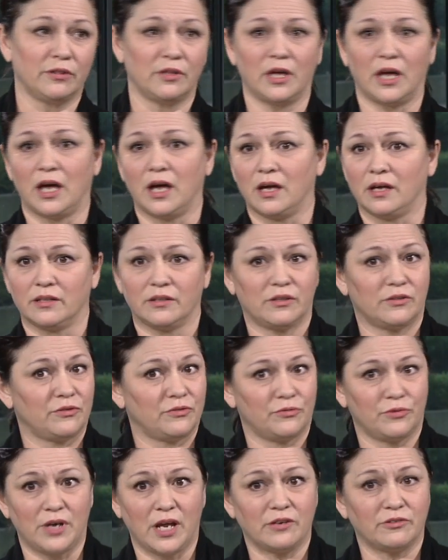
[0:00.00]

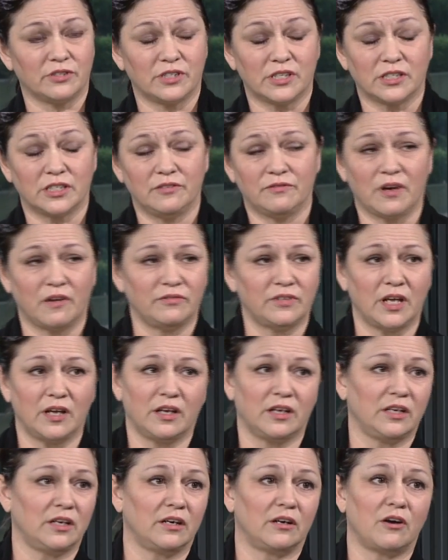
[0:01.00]

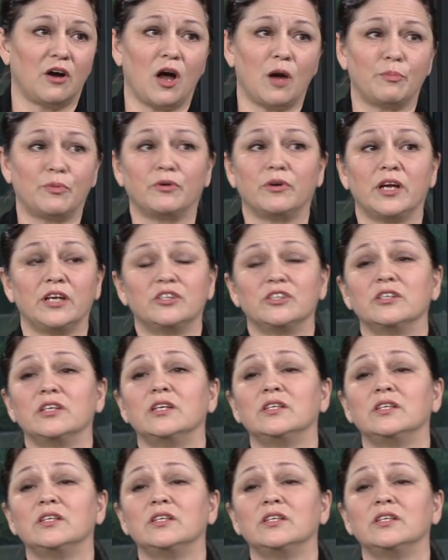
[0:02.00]
365-day-a-year operation